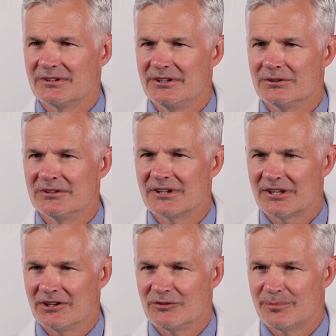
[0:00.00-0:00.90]
a leader in the
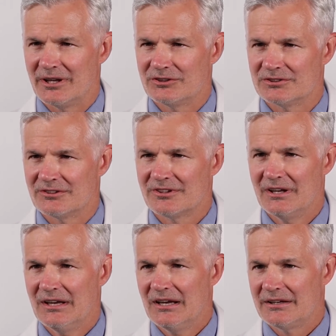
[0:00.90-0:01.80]
care of patients,
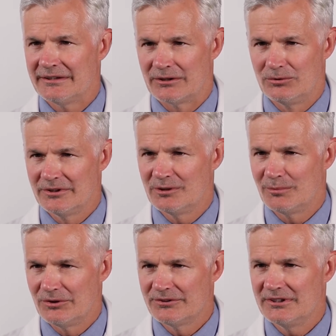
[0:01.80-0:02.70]
not only in
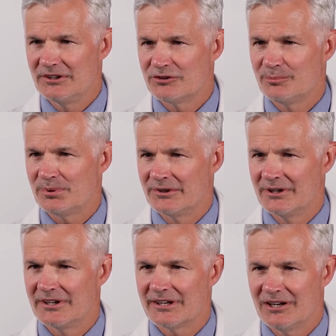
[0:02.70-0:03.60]

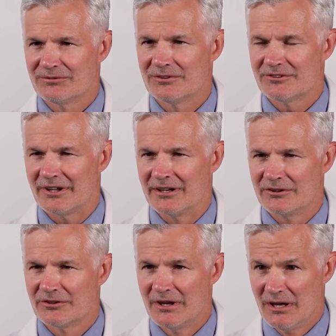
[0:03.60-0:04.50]
multidisciplinary conference
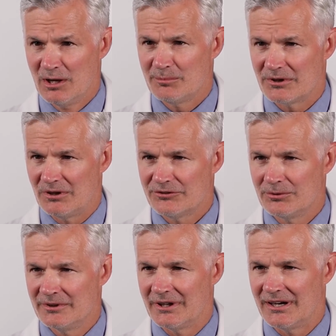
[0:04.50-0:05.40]
settings, but
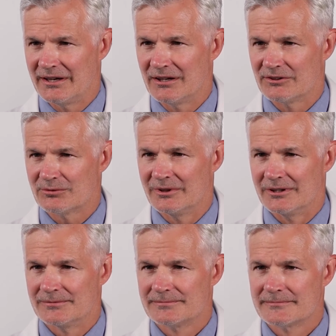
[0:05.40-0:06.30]
also in the I R
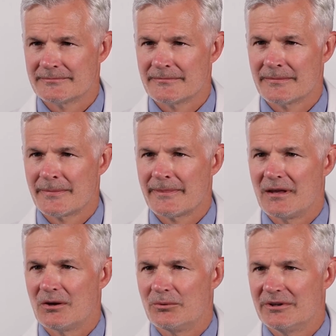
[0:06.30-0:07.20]
suite.
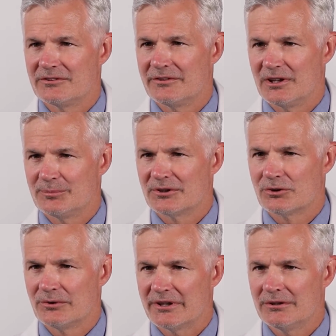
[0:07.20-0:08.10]
We have developed a
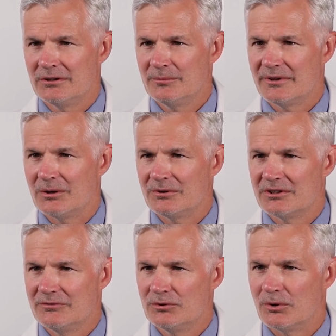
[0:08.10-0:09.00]
curriculum that will
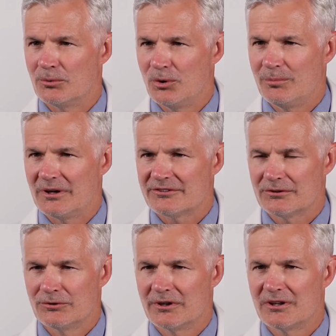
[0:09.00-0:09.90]
give you a
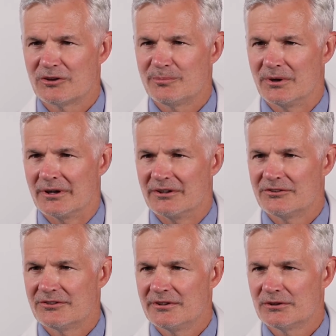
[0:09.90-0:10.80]
robust learning
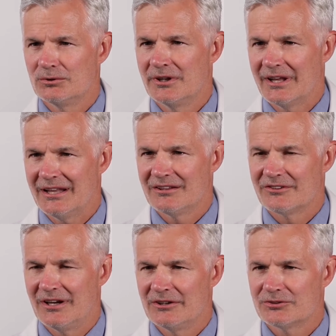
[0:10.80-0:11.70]
experience, including
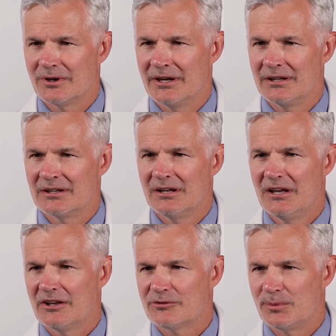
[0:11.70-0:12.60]
hands-on training,
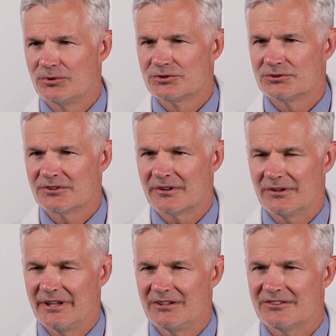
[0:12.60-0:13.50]
exposure to
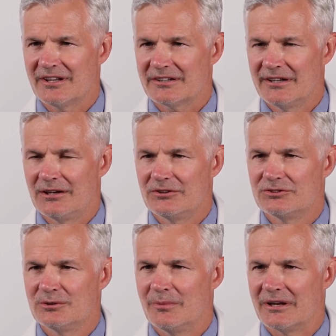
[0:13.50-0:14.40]
the latest
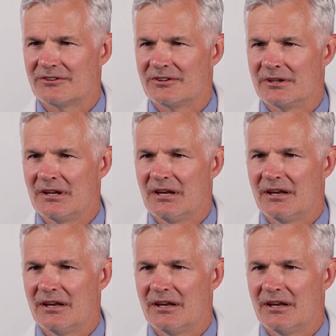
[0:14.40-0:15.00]
technology in medicine,